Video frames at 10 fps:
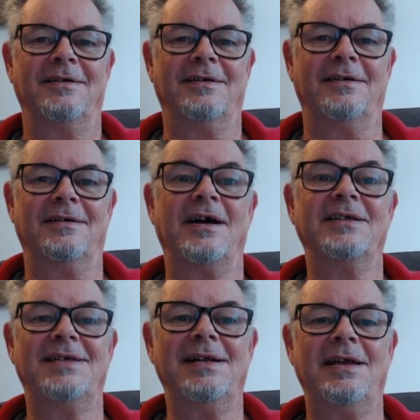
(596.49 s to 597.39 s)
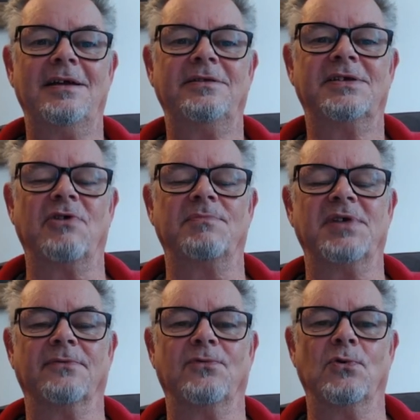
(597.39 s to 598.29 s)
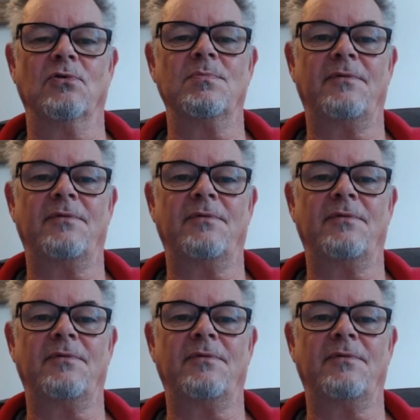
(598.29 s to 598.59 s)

ideally in the scripting forum,